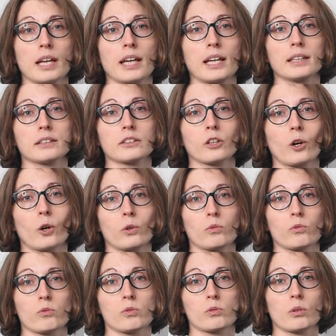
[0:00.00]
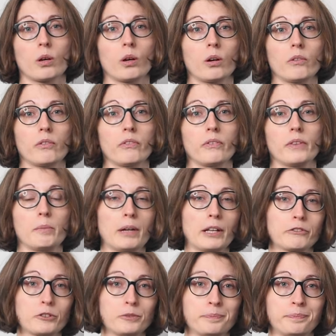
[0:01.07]
and cons of the
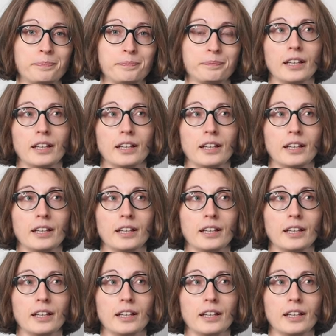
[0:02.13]
platform.